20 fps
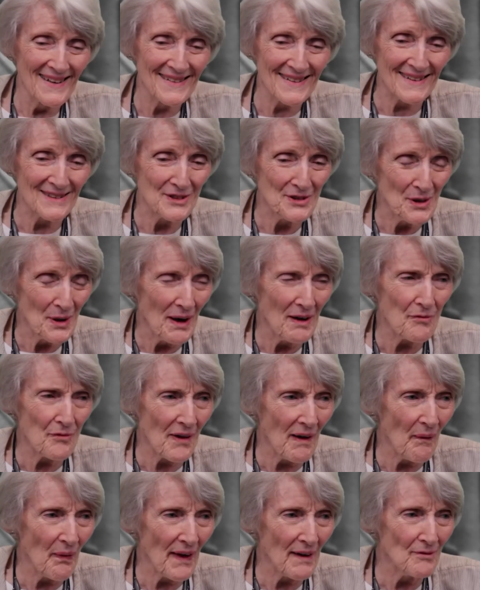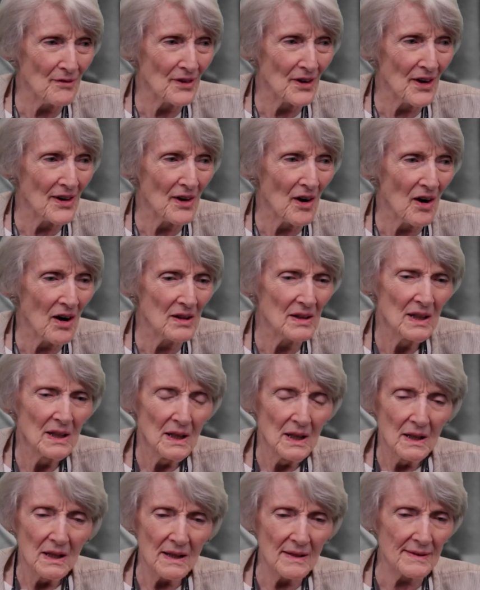I said, You know, I found that very hard.
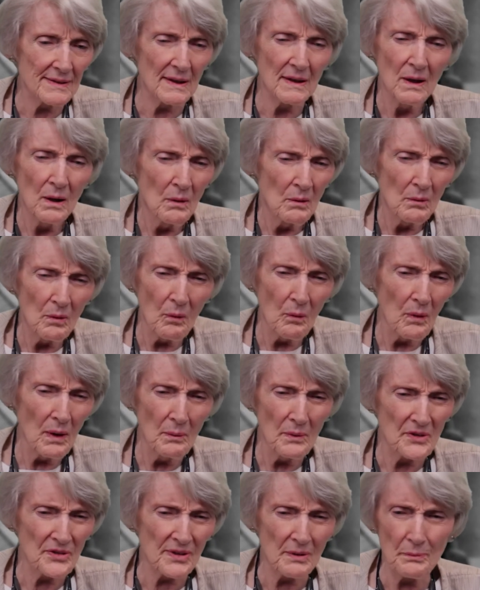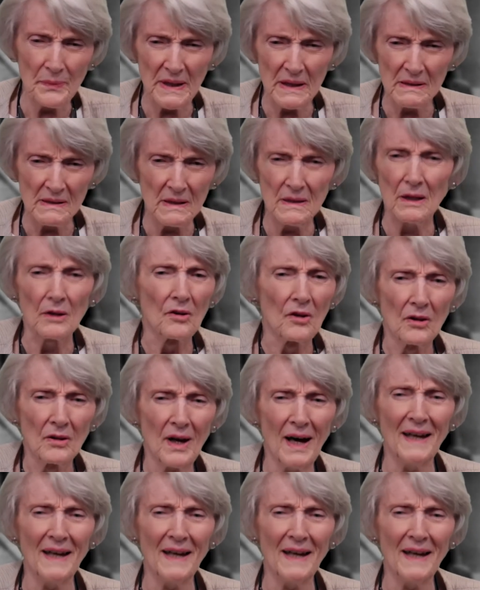He said, Well, what was the big deal?